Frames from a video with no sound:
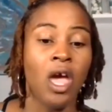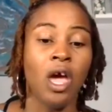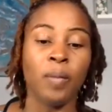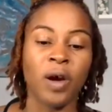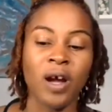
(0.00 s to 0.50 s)

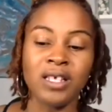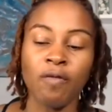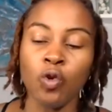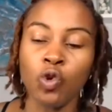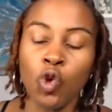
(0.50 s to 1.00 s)
Because if
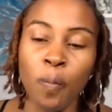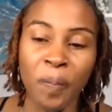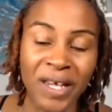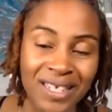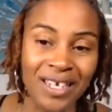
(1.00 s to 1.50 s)
you do
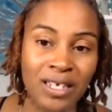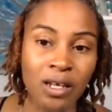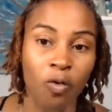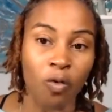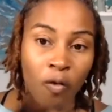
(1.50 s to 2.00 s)
business
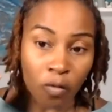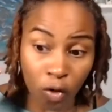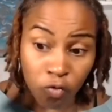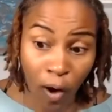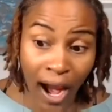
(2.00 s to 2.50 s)
the
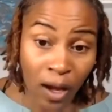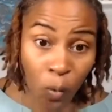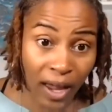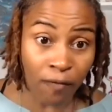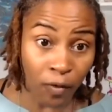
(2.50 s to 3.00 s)
right
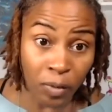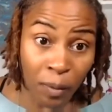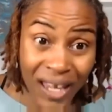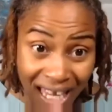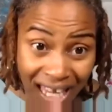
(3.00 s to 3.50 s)
way from the
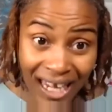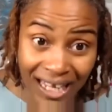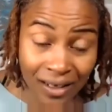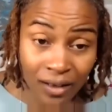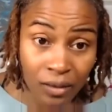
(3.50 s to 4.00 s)

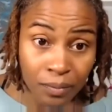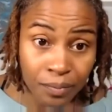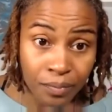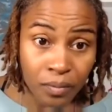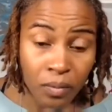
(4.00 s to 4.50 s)
beginning,
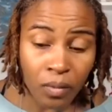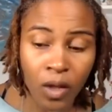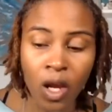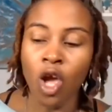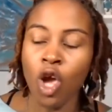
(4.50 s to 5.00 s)

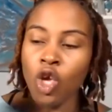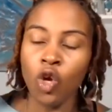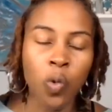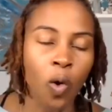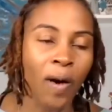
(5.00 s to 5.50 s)
you
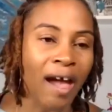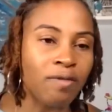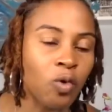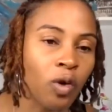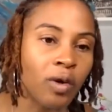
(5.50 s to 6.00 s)
won't have
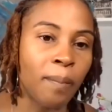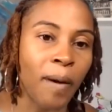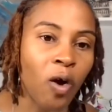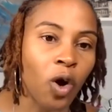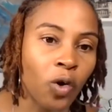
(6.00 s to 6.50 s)
to worry
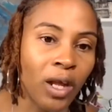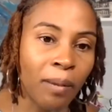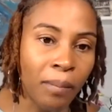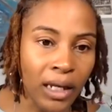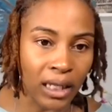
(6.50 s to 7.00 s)
about earning
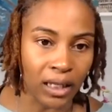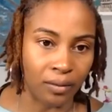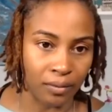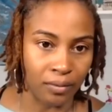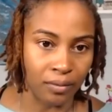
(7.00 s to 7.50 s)
money.
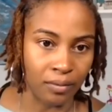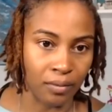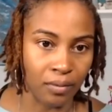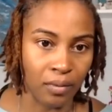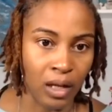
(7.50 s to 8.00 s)

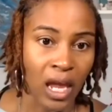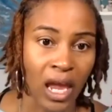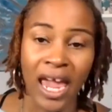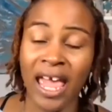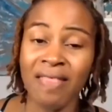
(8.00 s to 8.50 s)
Yep.
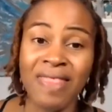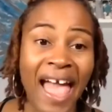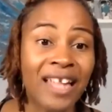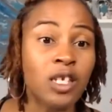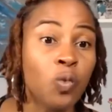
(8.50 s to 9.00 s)
And
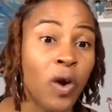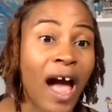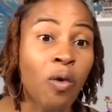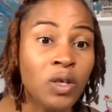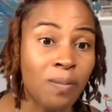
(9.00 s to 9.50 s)
that's where
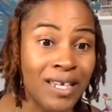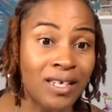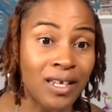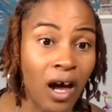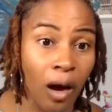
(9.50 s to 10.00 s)
I was
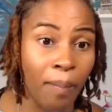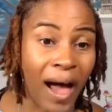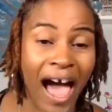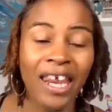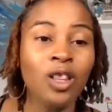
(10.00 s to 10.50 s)
messing up.
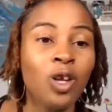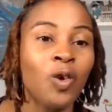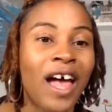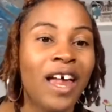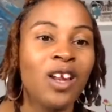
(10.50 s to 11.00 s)
I didn't learn
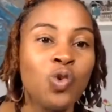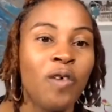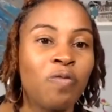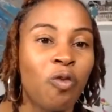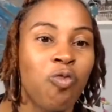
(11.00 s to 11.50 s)
how to do
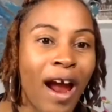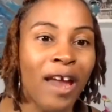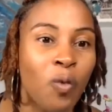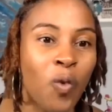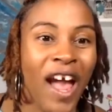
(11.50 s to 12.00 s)
it the
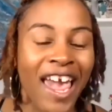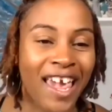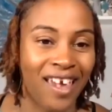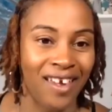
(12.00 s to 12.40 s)
right way.